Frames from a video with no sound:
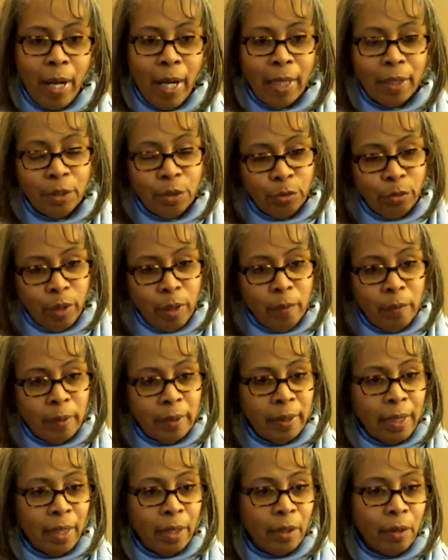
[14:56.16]
My dream
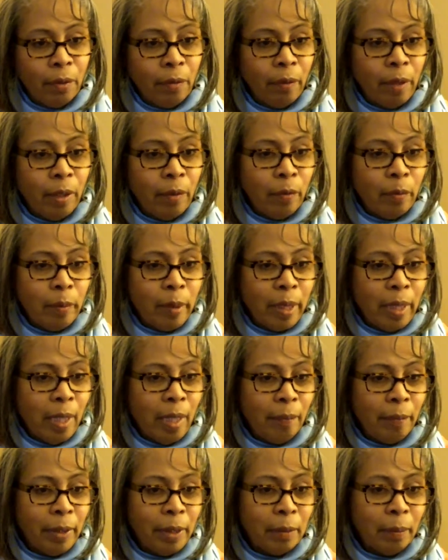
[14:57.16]
is that CREA will
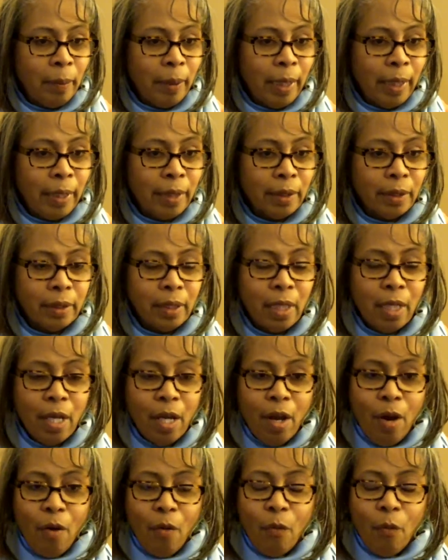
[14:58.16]
become this place
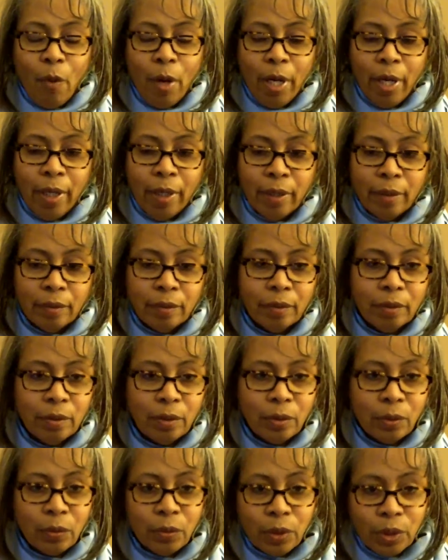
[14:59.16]
where
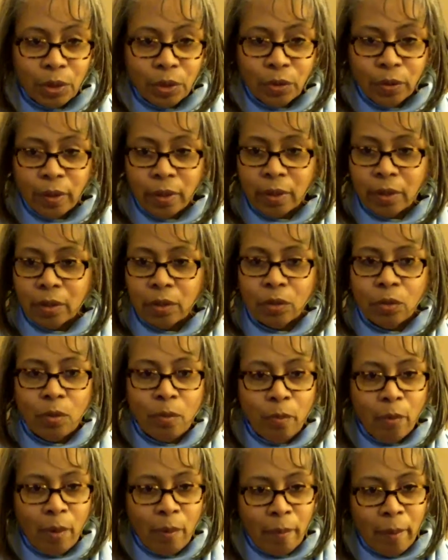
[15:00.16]
school districts,
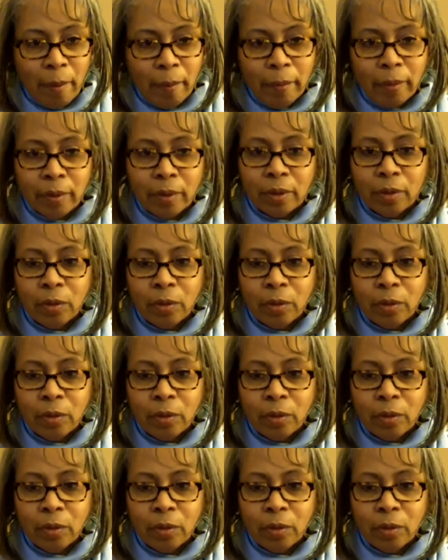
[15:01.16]
school board members,